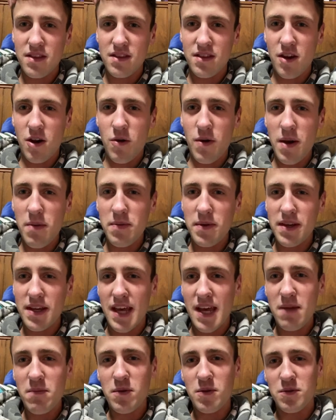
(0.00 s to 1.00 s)
Oh, Epic
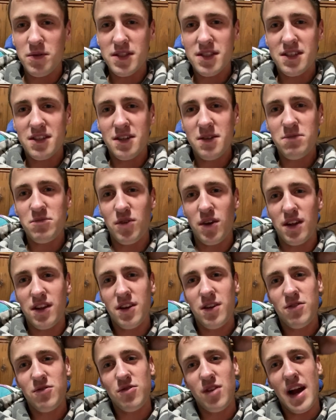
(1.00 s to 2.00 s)
Gamer, what's good,
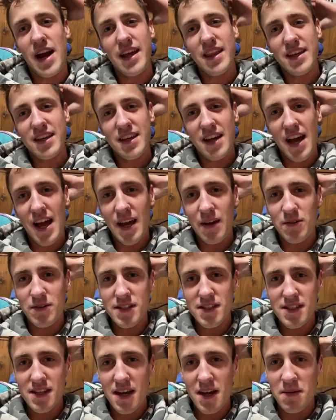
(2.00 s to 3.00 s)
brother? Rye the Guy,
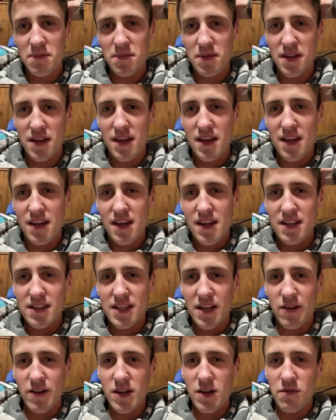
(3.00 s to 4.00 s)
what's up?
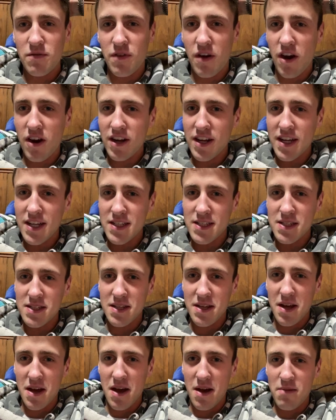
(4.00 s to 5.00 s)
Dario Vargas,
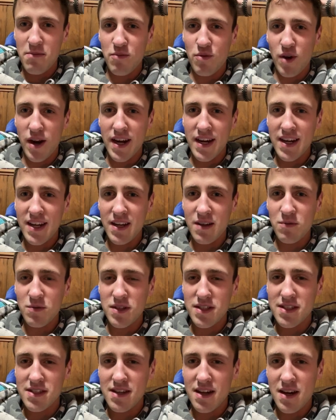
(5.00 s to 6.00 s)
uh, Brendan,
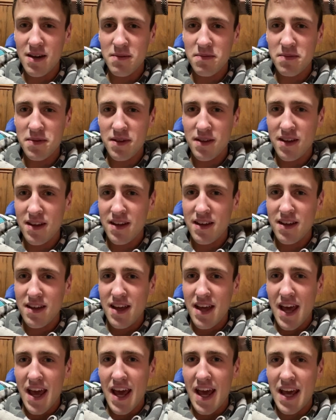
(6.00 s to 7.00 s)
what's up?
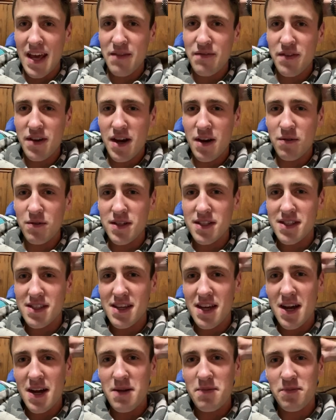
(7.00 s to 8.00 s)
Ava, what's
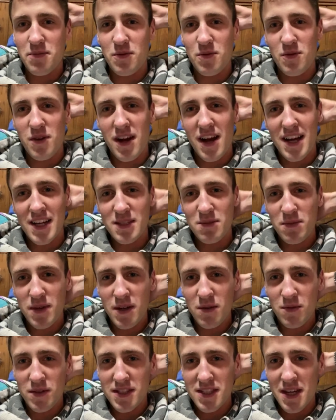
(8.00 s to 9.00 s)
up?
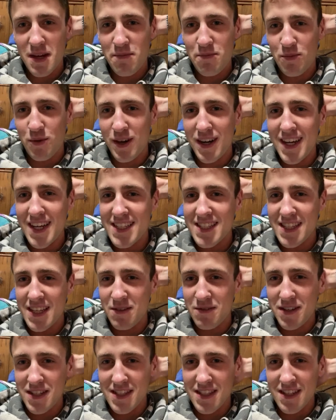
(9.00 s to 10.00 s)
Rosman, what's up? Breezy,
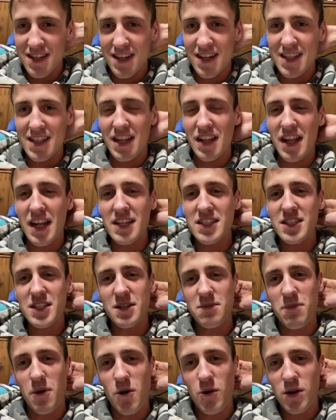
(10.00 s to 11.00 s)
what's good? The Legend
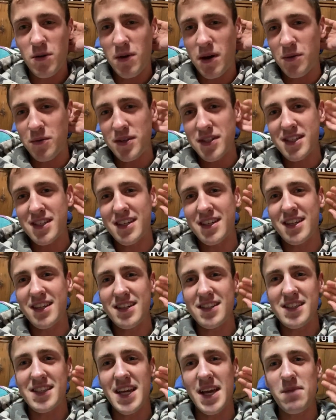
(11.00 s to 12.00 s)
of Pokemon, what's
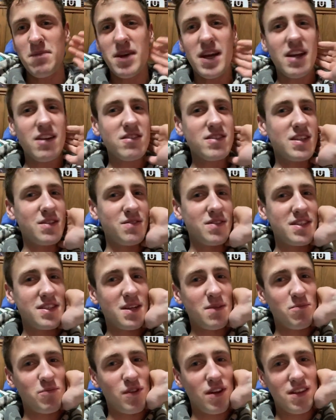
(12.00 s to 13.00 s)
good? Sam Anderson, what's
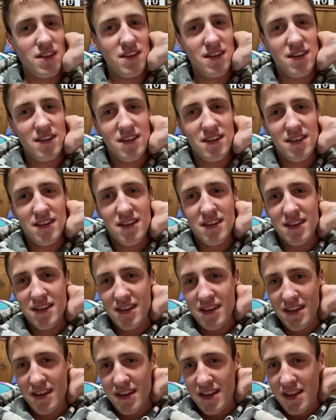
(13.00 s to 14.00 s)
up, brother?
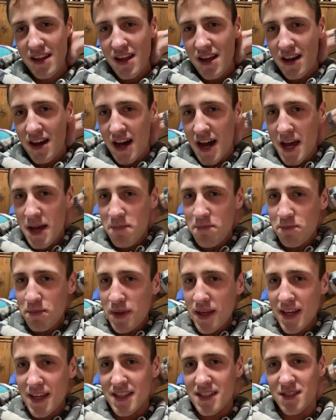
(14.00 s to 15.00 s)
Hype
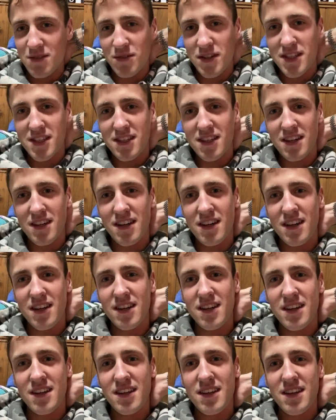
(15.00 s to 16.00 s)
Beast, what's good?